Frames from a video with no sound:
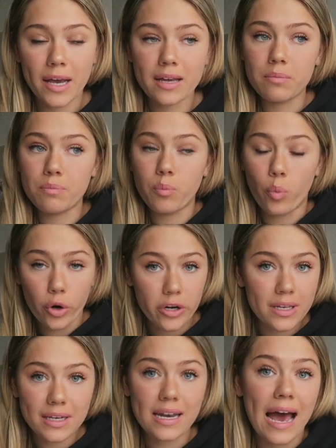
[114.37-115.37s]
I can
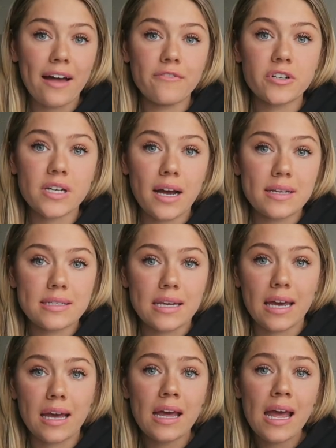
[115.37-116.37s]
work in an
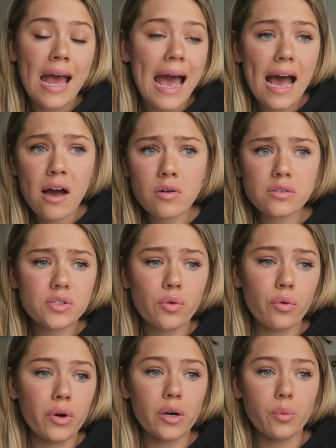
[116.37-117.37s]
advertising house
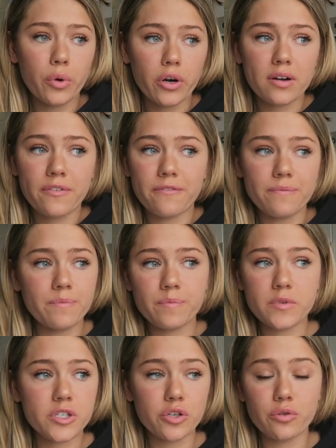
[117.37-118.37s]
or work,
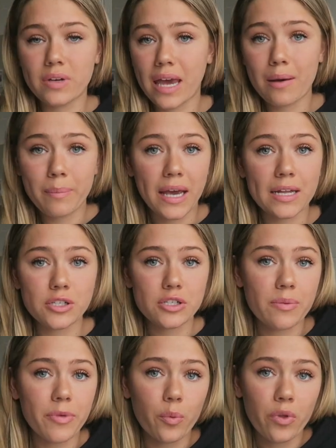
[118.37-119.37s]
do campaigns or
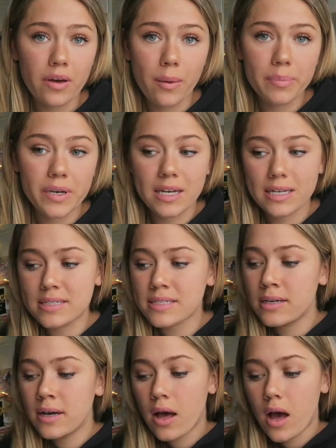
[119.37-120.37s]
something with companies.